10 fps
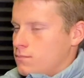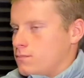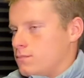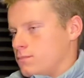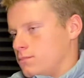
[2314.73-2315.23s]

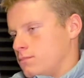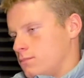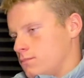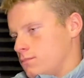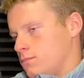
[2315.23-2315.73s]

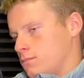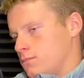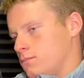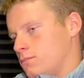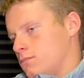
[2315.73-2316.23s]

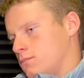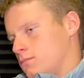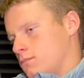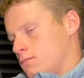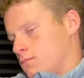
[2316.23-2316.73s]

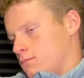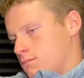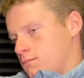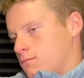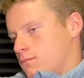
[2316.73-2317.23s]

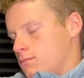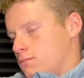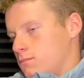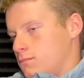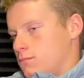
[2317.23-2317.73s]

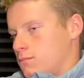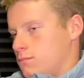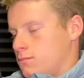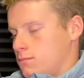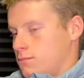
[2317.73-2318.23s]

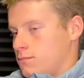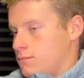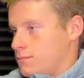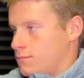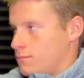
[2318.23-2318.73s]

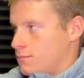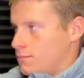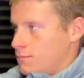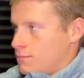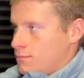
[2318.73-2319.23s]

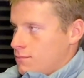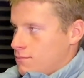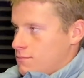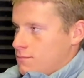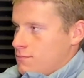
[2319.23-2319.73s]

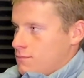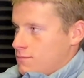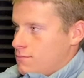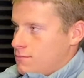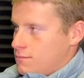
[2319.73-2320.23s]

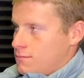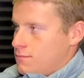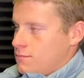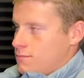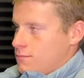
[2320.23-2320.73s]

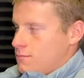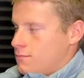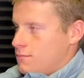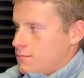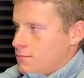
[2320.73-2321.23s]

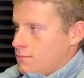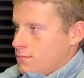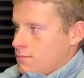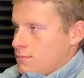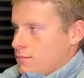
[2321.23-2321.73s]

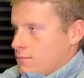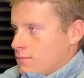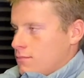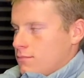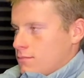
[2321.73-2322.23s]

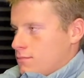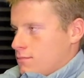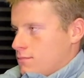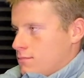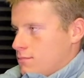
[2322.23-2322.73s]
[no speech]